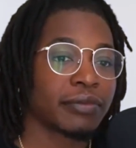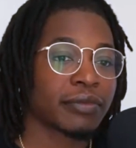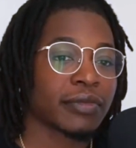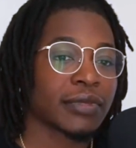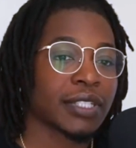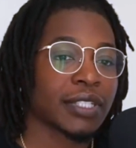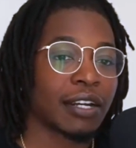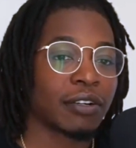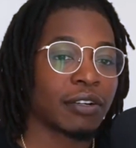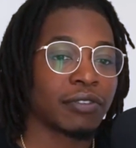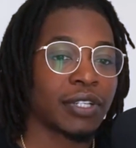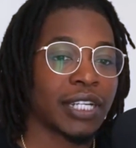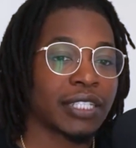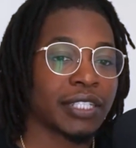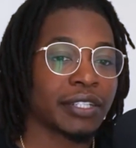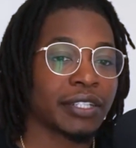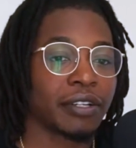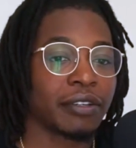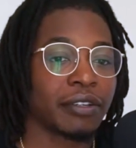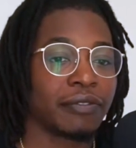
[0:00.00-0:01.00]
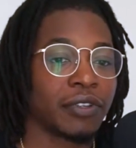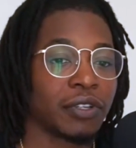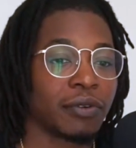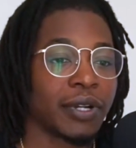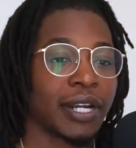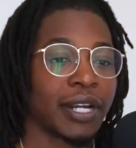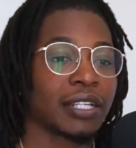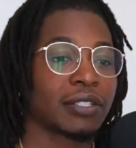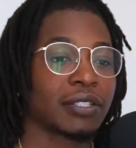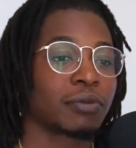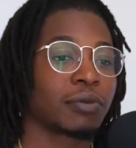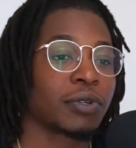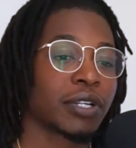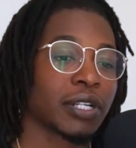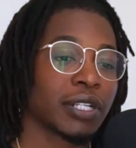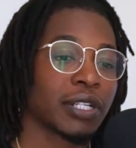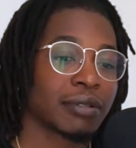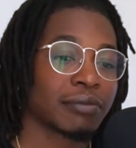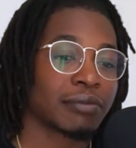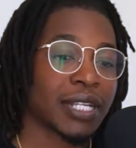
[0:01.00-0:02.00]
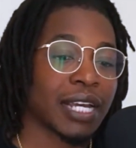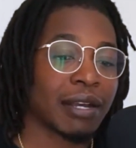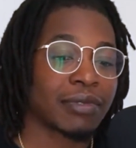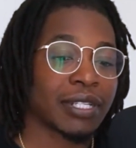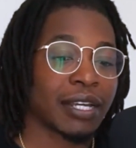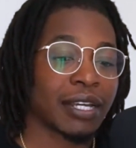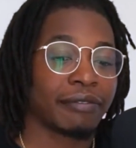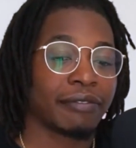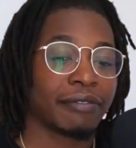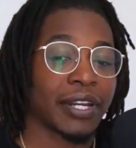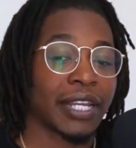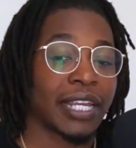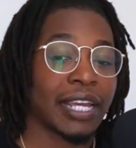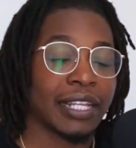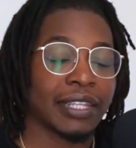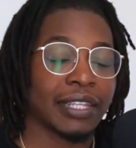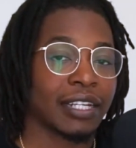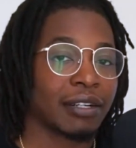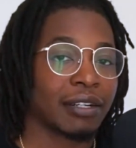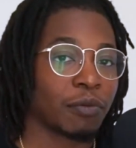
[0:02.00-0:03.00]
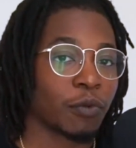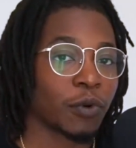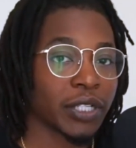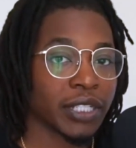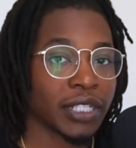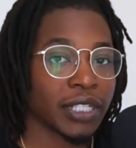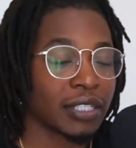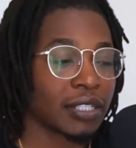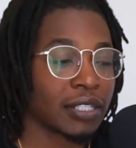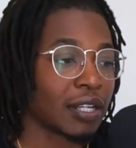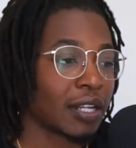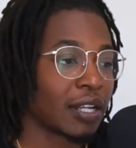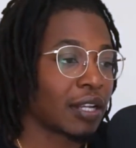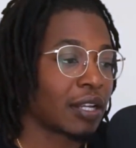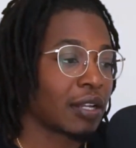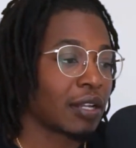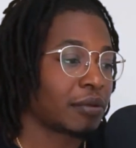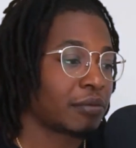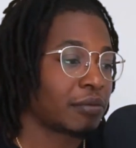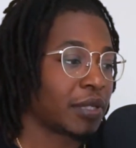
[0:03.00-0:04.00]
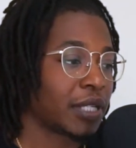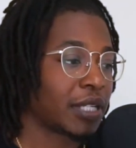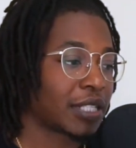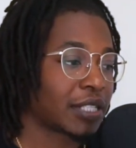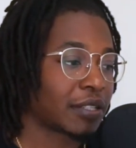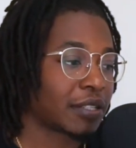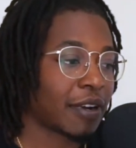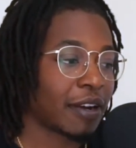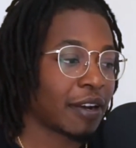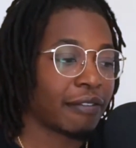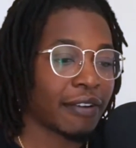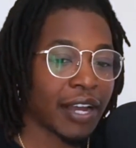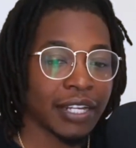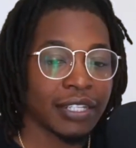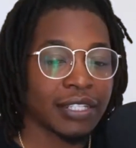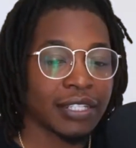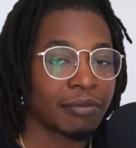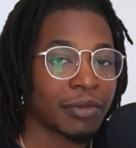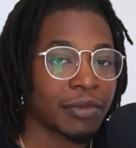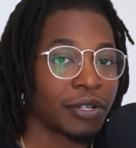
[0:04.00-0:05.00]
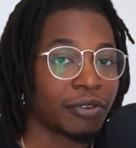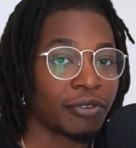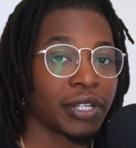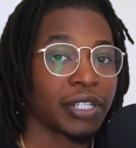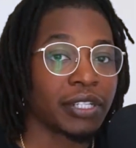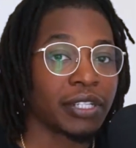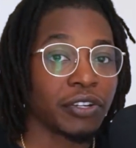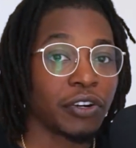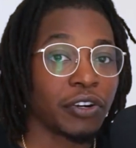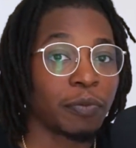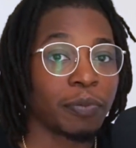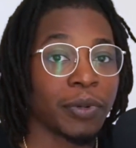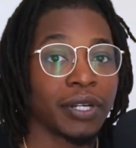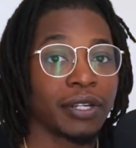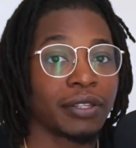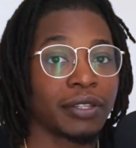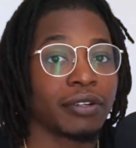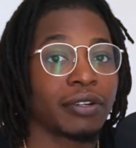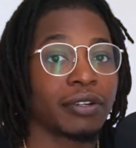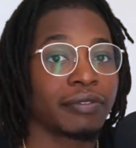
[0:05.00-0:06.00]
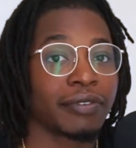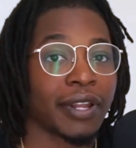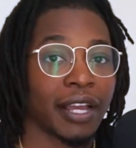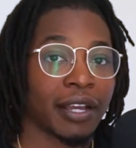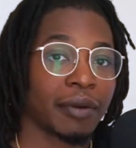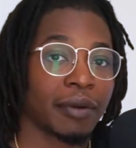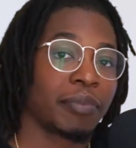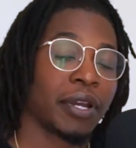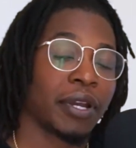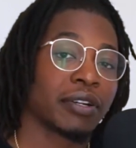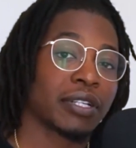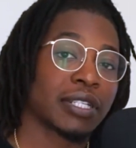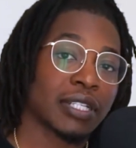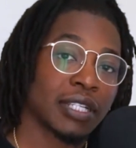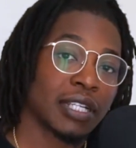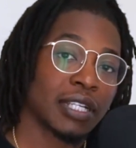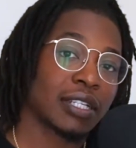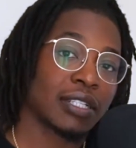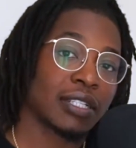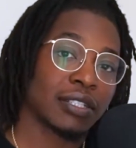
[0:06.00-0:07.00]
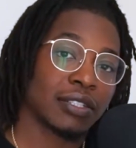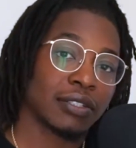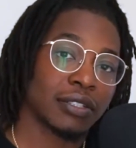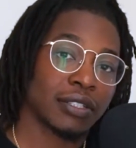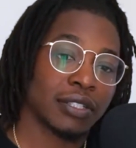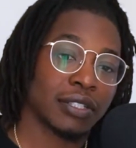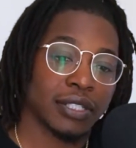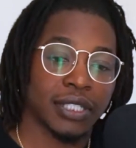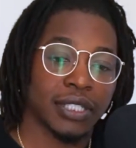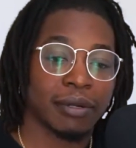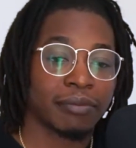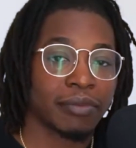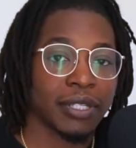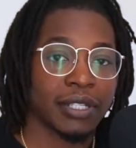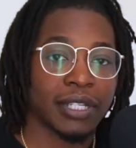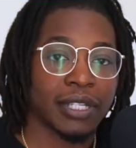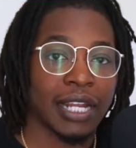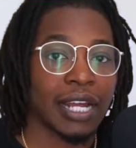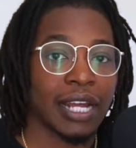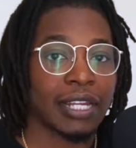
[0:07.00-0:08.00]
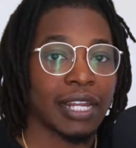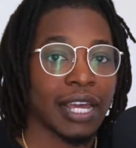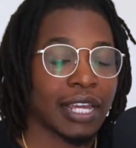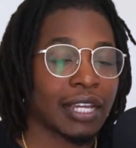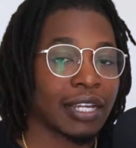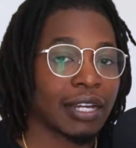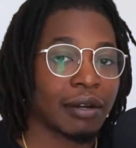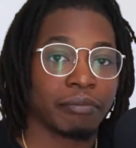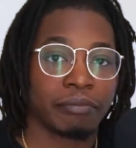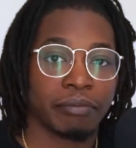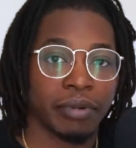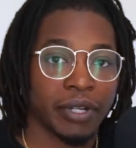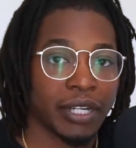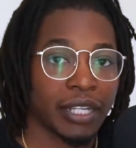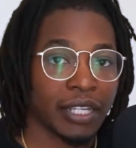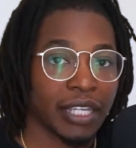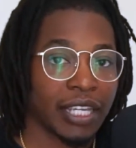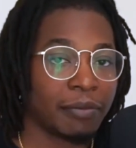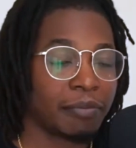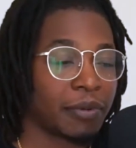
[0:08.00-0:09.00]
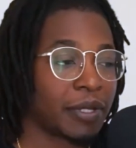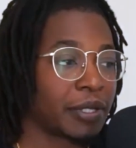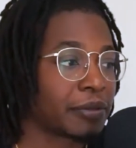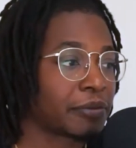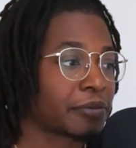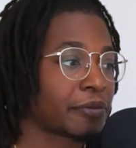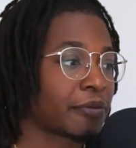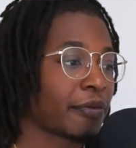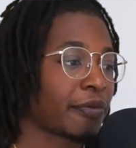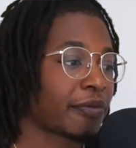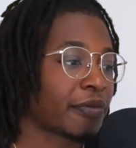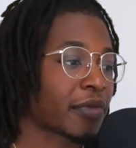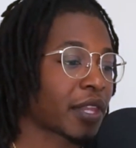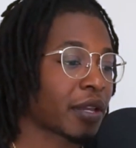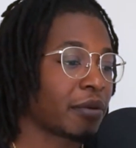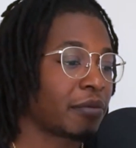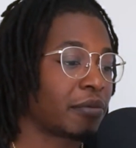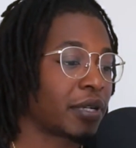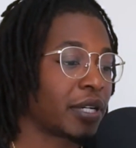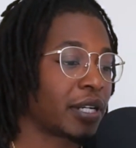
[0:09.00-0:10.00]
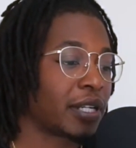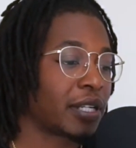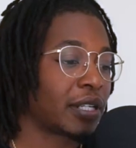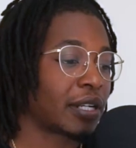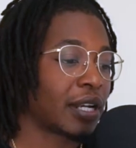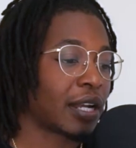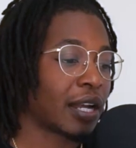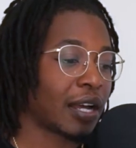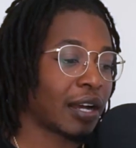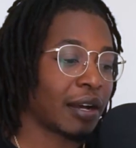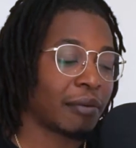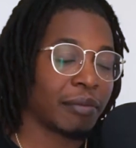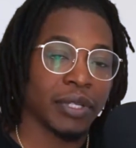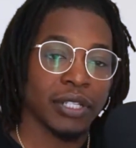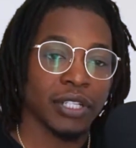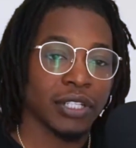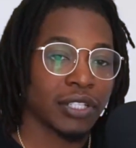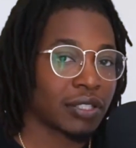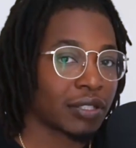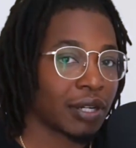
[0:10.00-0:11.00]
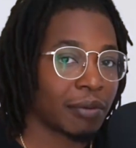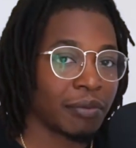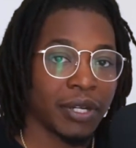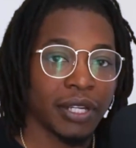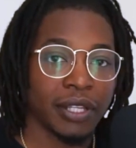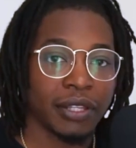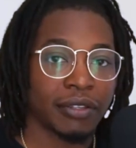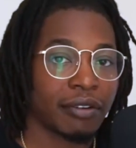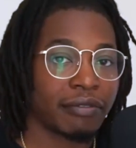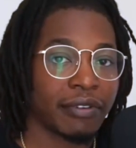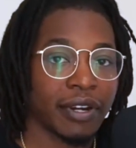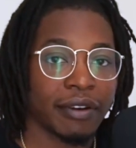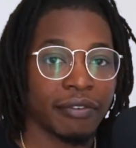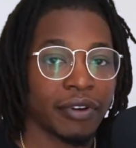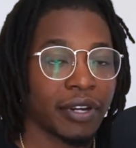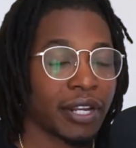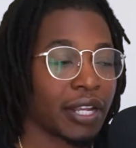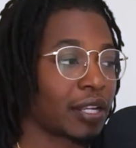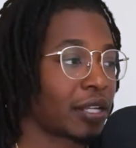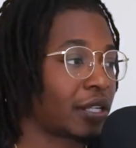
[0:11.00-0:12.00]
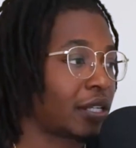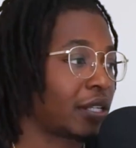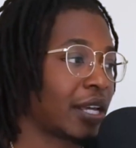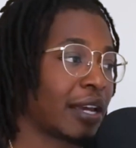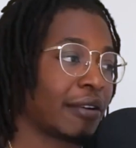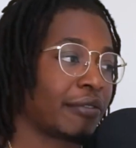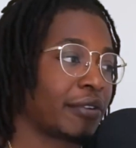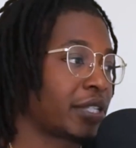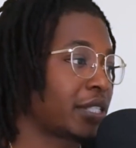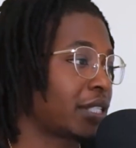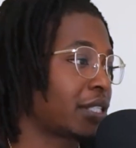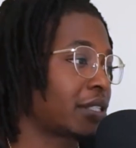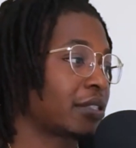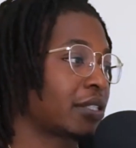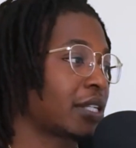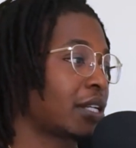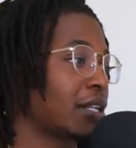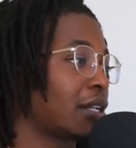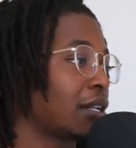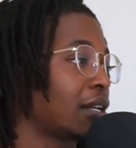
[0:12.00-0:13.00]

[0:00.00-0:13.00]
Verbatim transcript: I don't necessarily view it as work. Sometimes I forget that I'm working because if I find something really dope in the thrift, like a pair of sneakers or something that I like, I'm gonna keep it. But I'm in the I'm in the thrift every day, every single day.